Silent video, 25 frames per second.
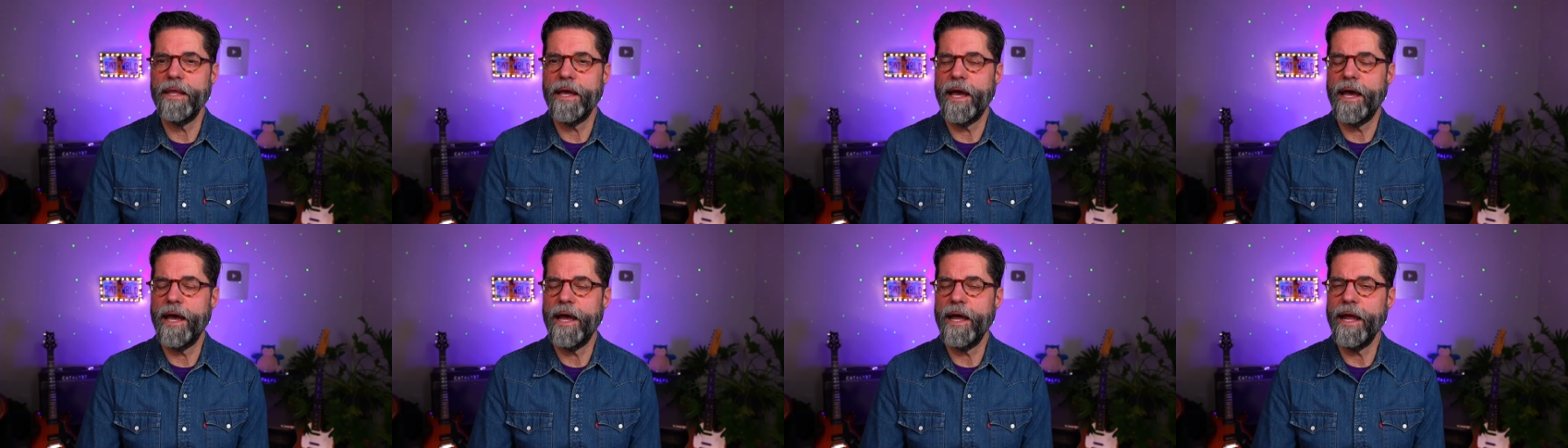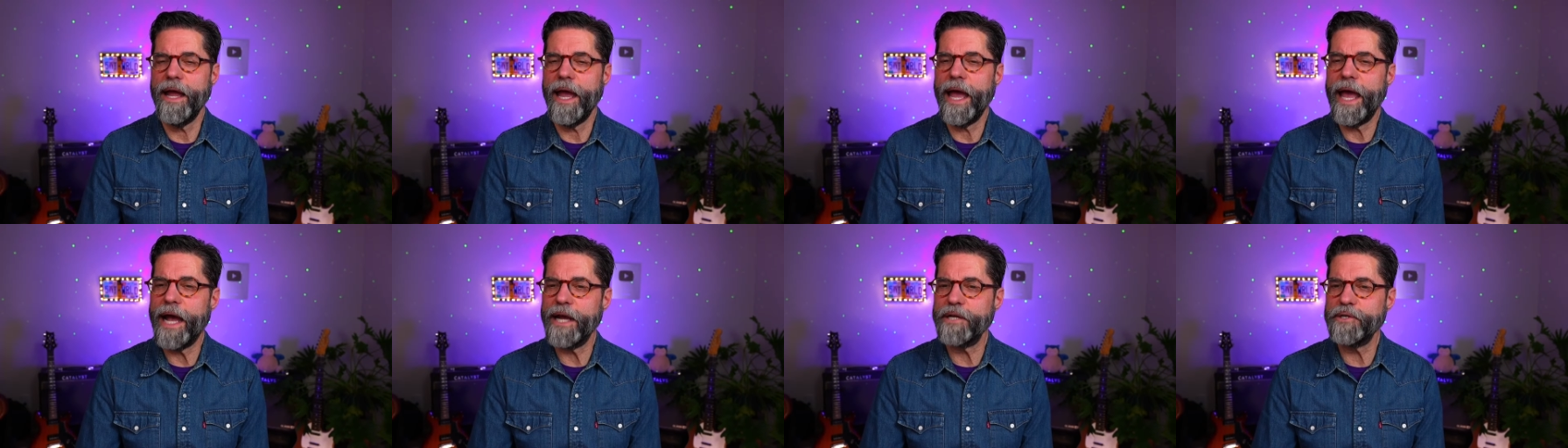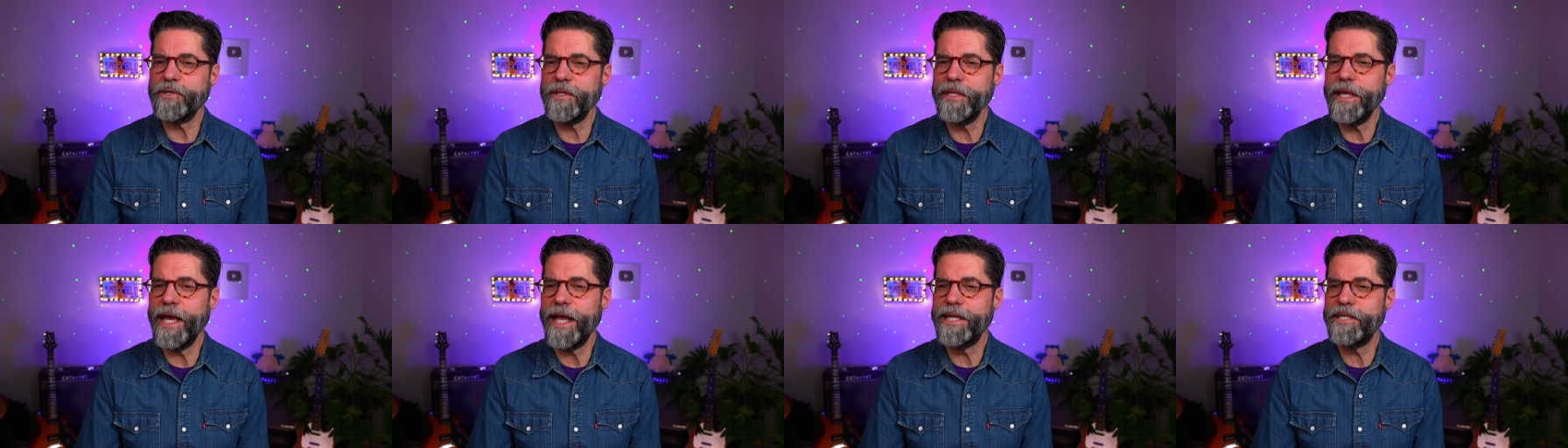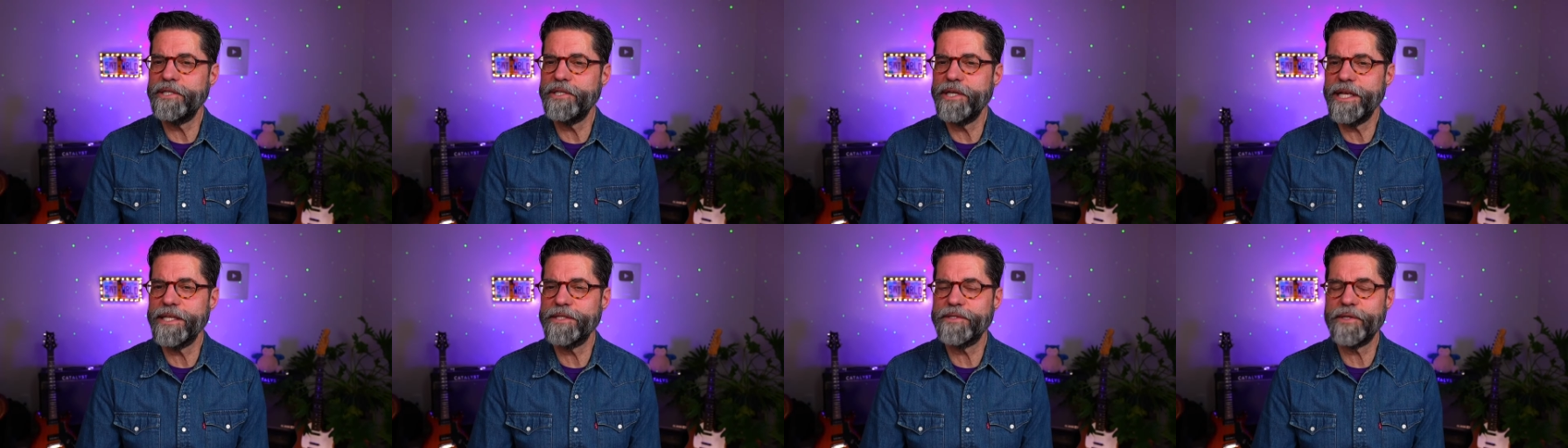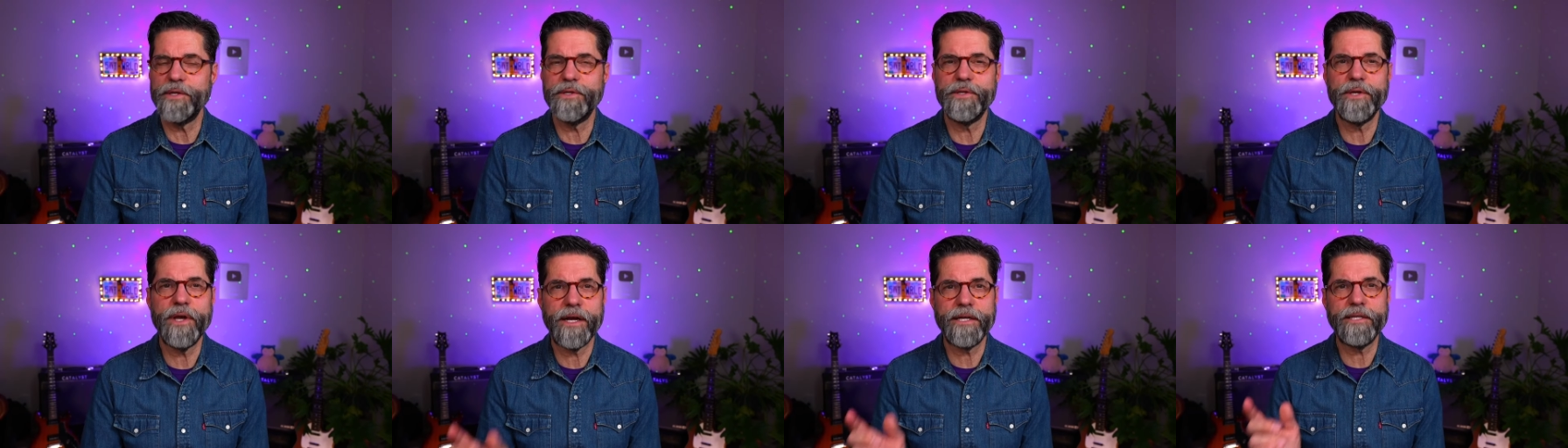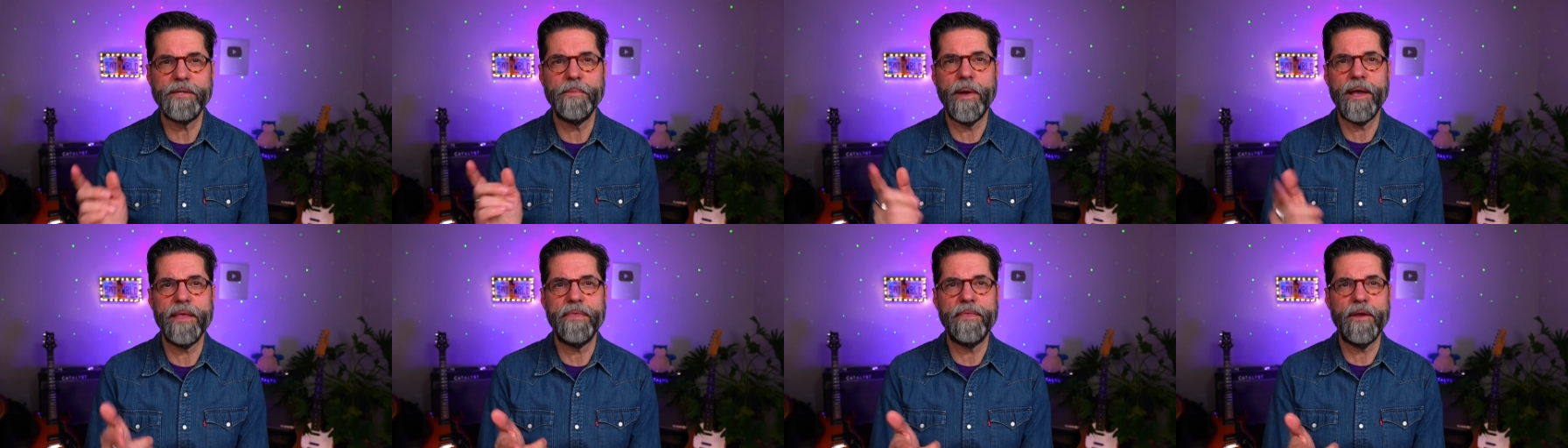I actually had a chance to talk
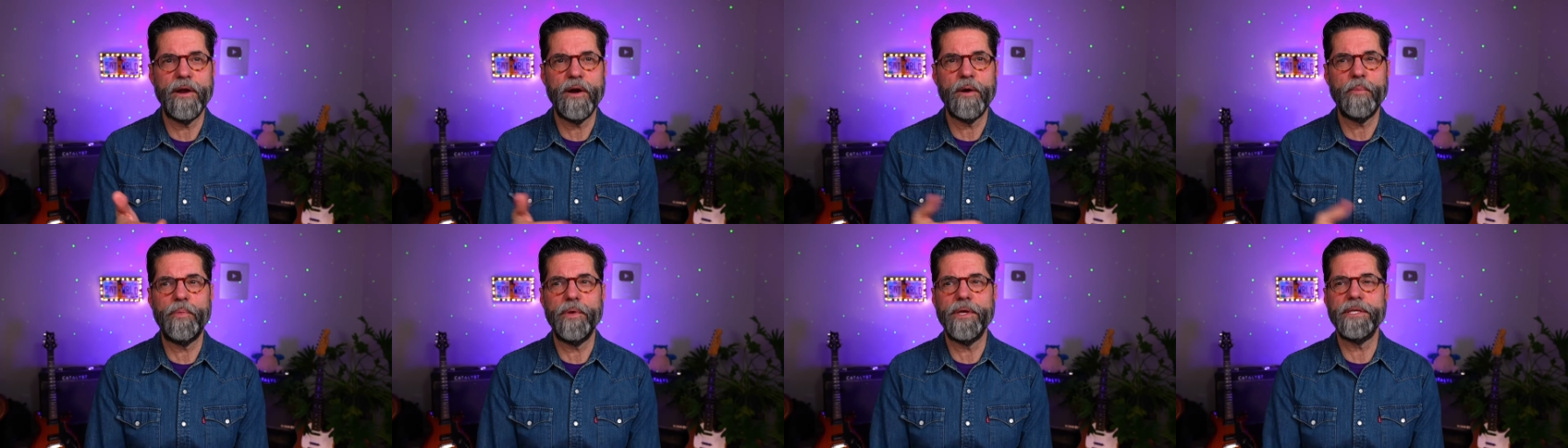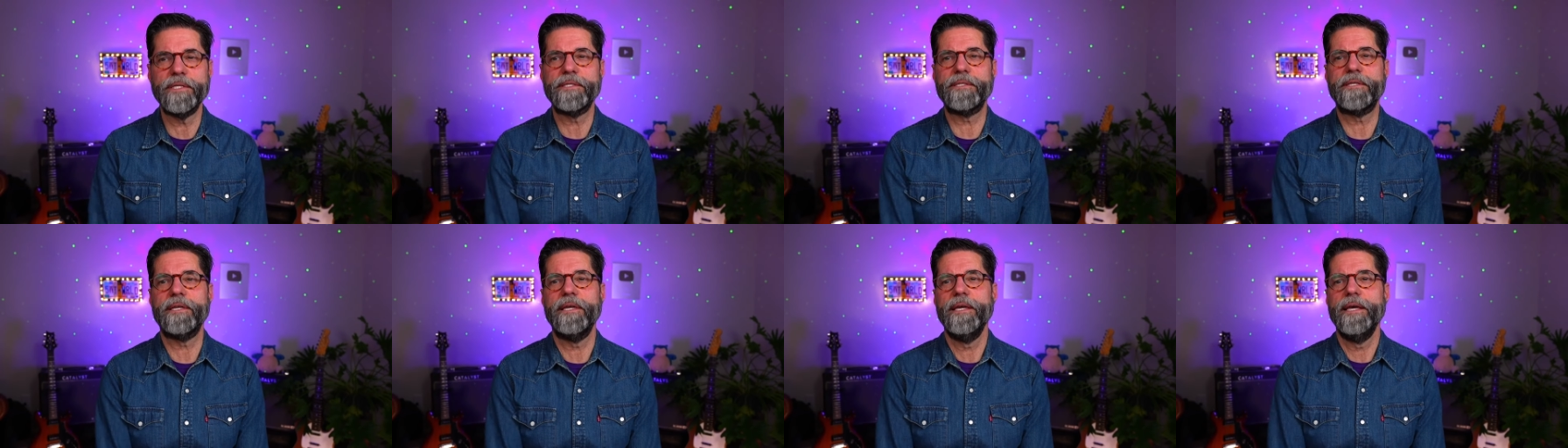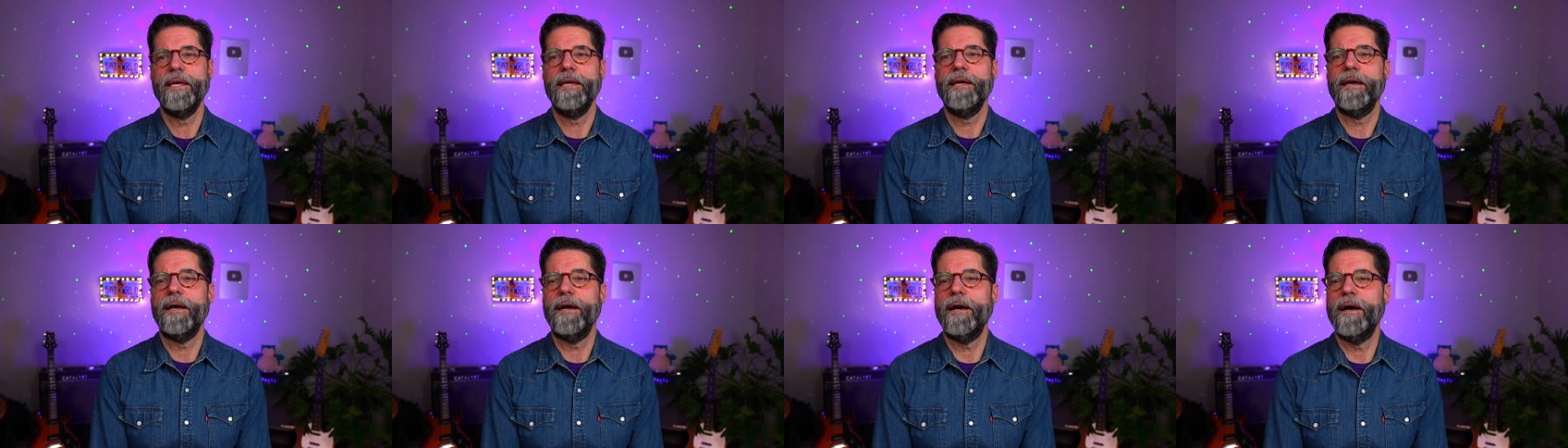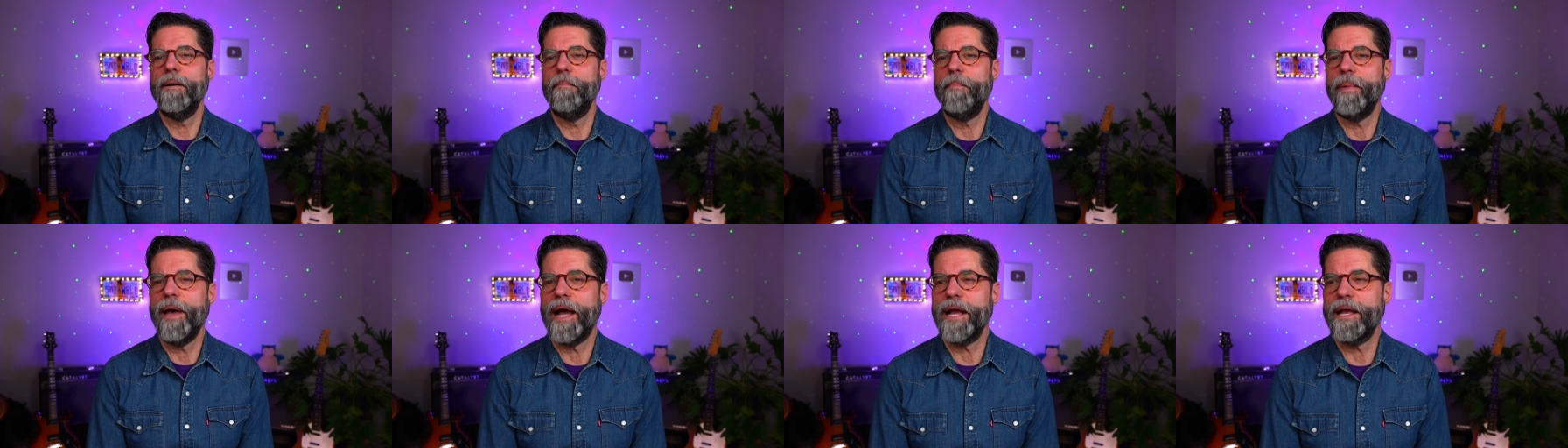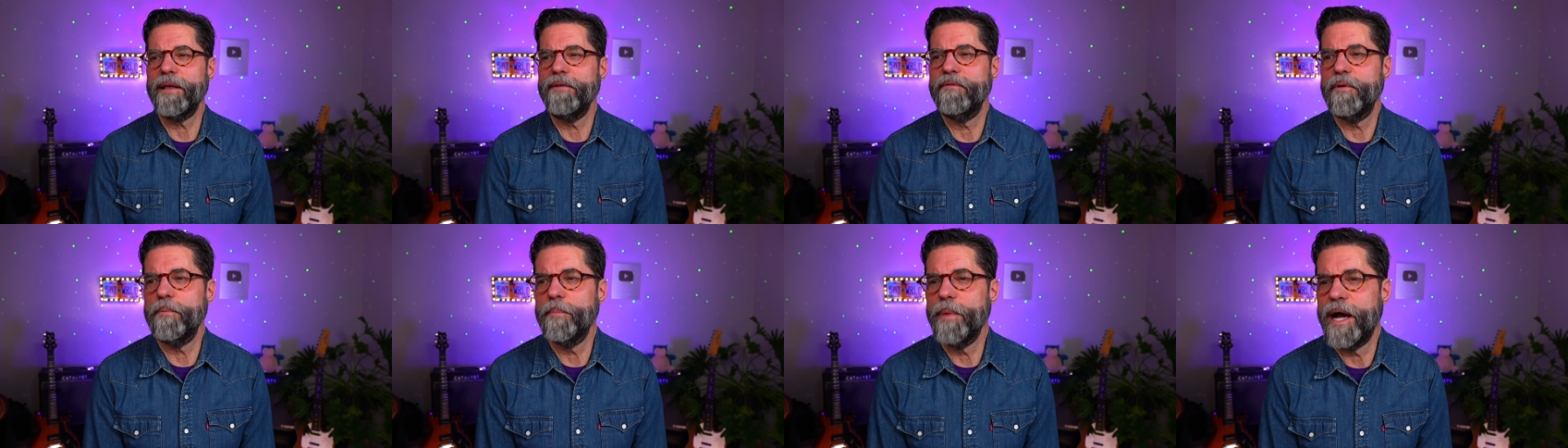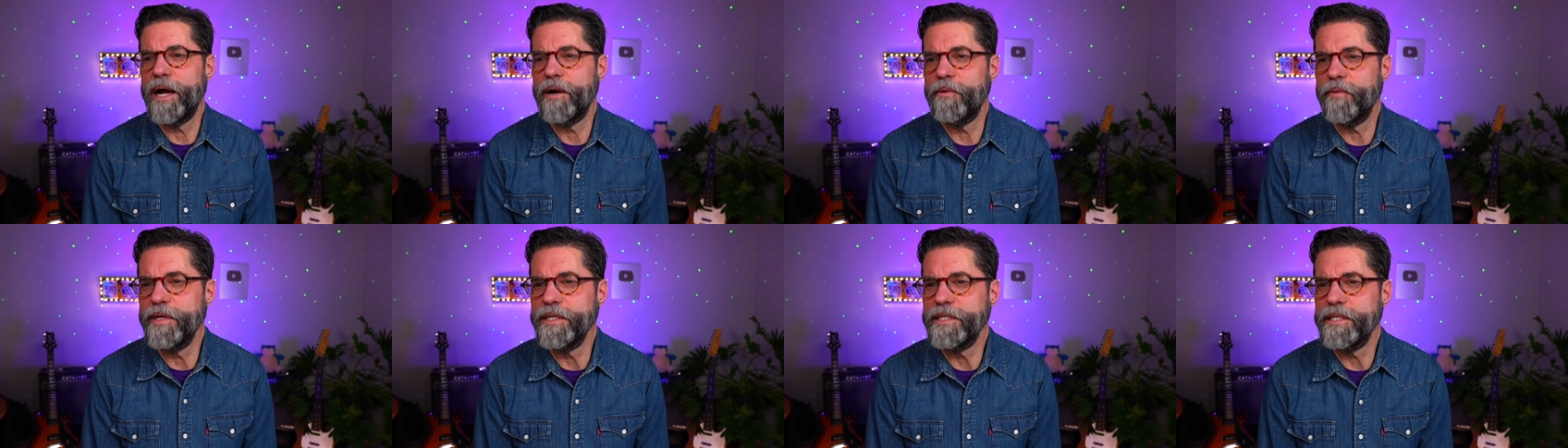to my therapist back in
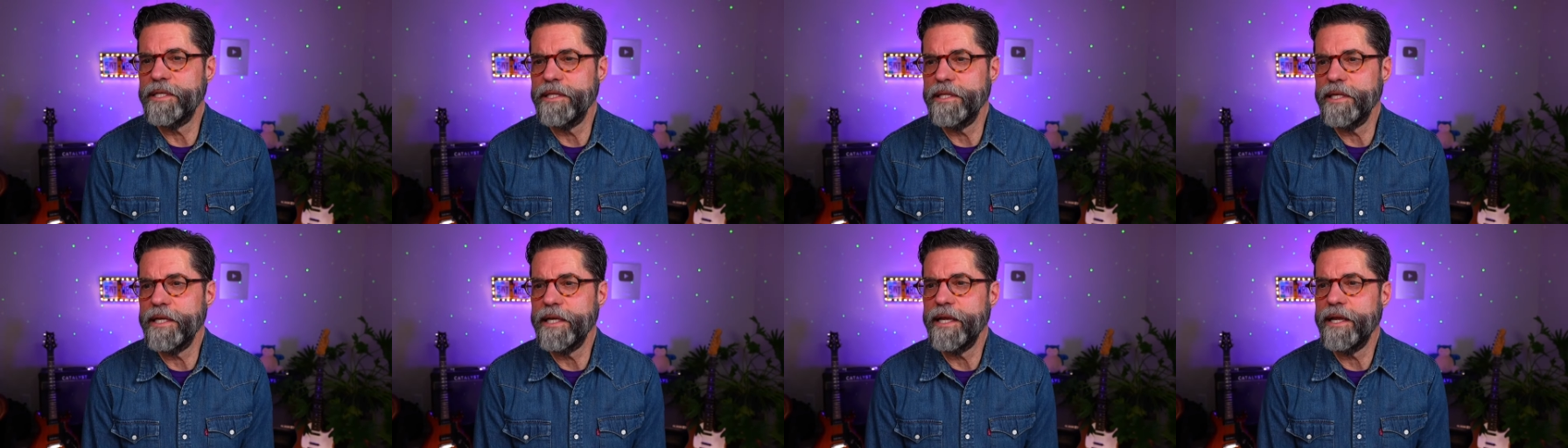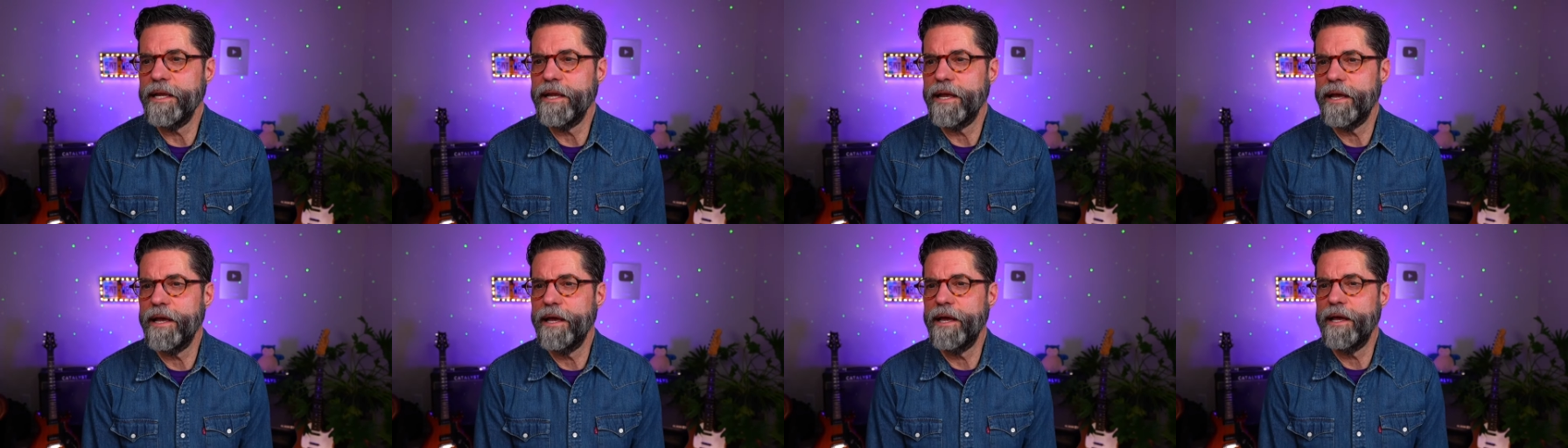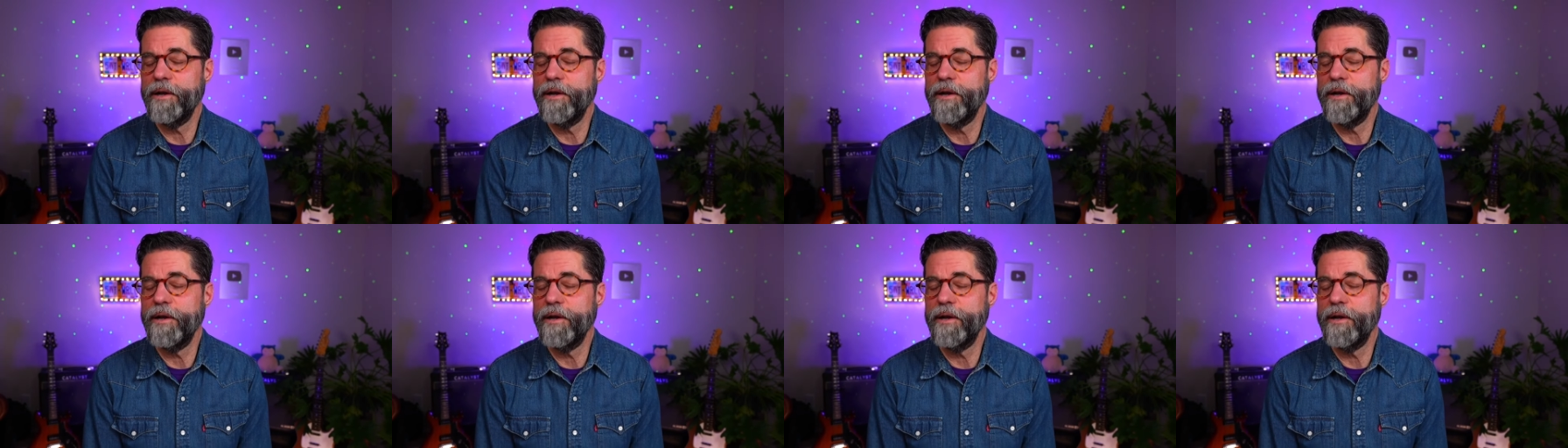Vermont recently,